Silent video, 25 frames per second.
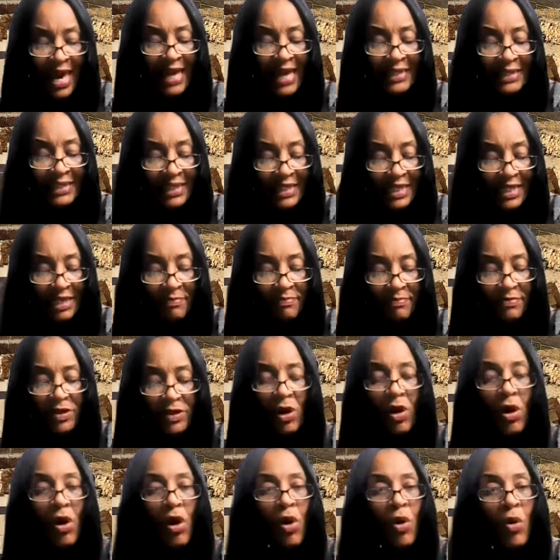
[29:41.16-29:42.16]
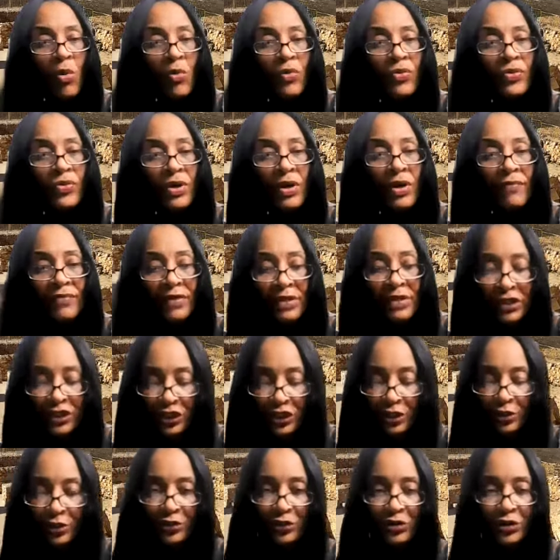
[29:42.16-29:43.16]
and keep the oath of the
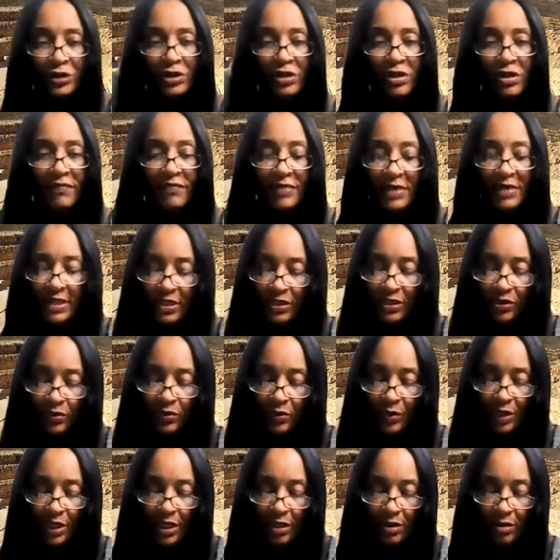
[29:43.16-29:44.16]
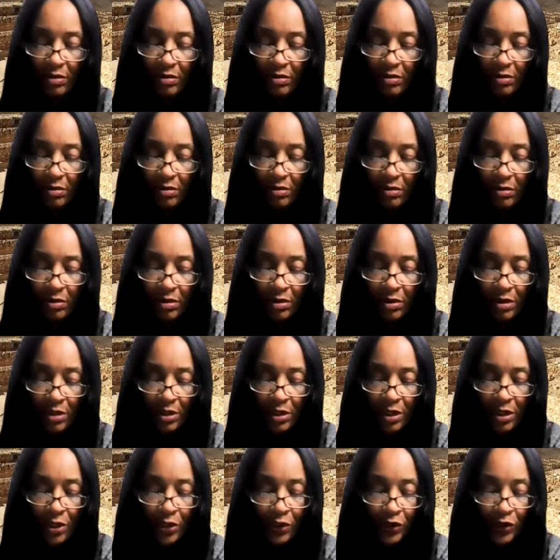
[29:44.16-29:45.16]
children of Israel
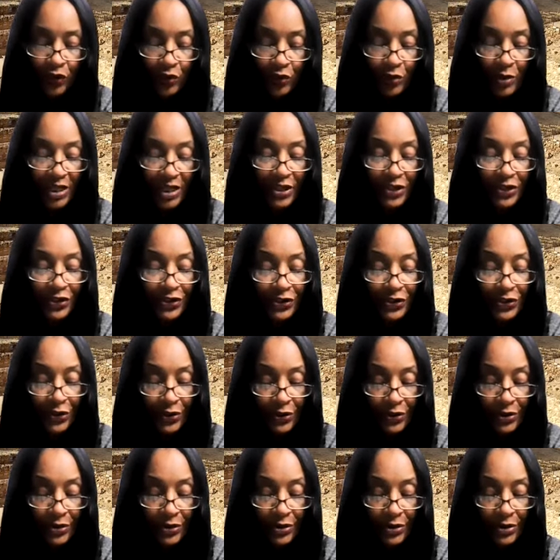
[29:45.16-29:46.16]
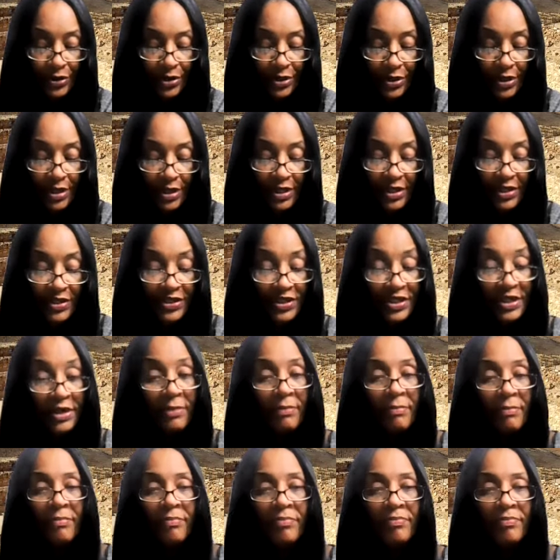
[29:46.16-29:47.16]
to enter
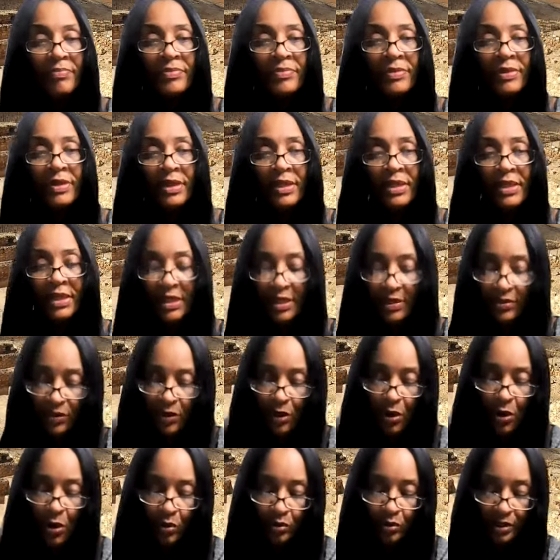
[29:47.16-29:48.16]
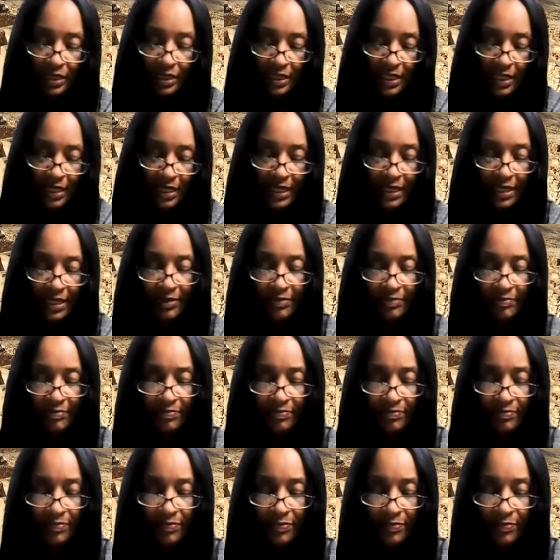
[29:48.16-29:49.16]
them in the Holy Land.
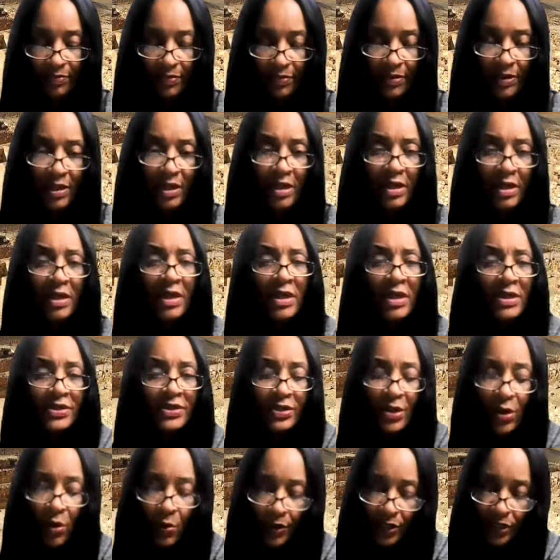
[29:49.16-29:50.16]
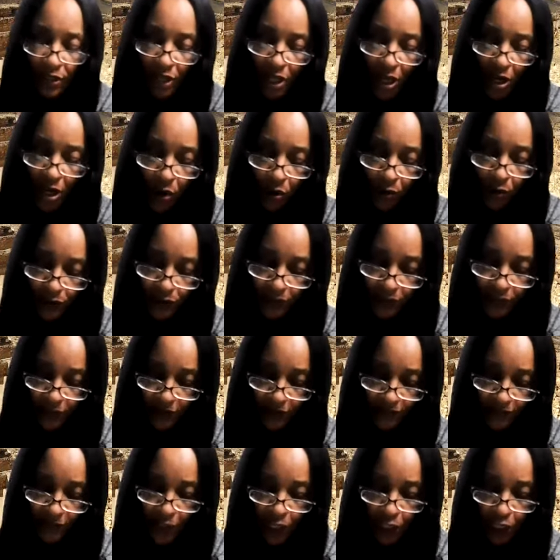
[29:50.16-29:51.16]
So when
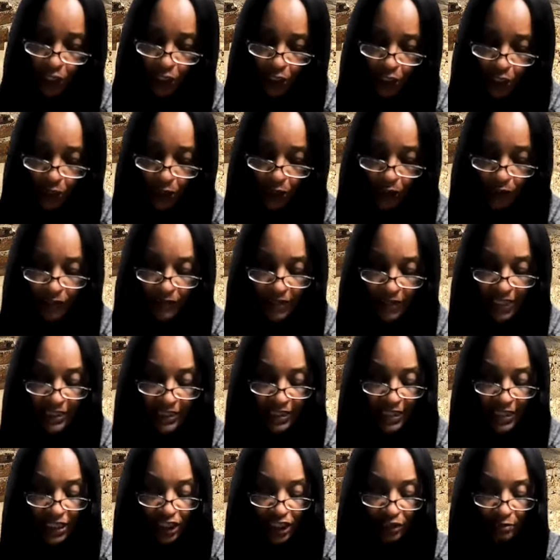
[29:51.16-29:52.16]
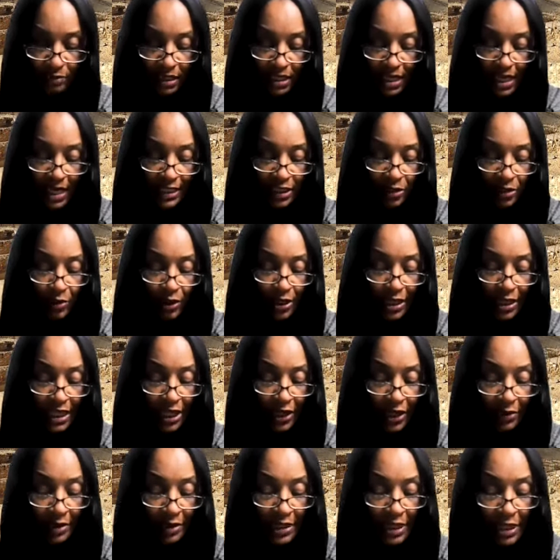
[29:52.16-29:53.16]
Jehoshaphat learned that the Ishmaelites were
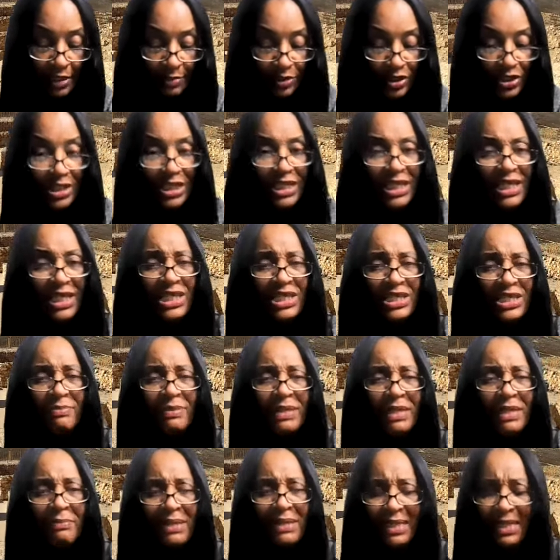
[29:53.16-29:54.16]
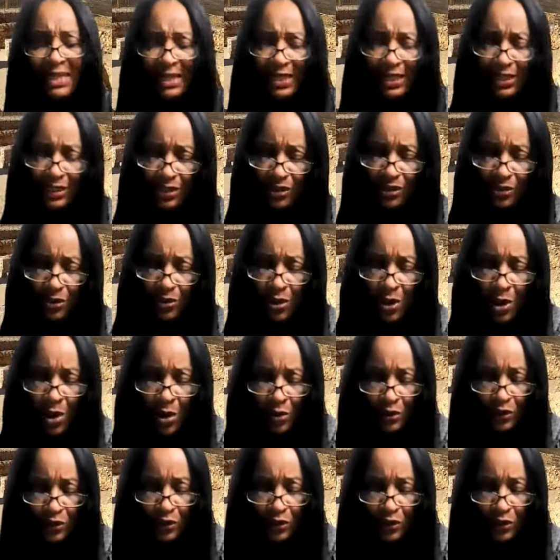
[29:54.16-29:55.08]
carrying him to Egypt, he began to